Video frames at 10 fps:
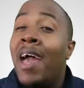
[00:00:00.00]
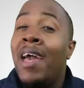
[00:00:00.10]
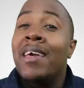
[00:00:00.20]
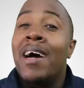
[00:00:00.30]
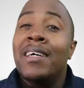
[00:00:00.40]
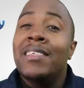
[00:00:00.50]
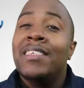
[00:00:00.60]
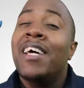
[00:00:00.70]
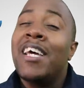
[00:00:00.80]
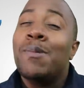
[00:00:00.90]
Hey guys,
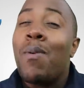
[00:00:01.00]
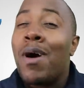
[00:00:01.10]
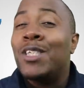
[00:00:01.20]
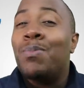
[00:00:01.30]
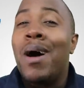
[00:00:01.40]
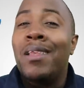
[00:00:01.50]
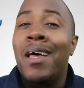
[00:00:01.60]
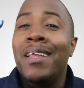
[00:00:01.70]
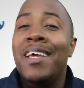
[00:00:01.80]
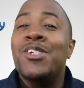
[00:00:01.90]
today's product
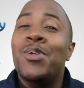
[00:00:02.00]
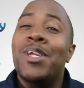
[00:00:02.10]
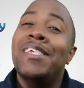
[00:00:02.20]
spotlight is on the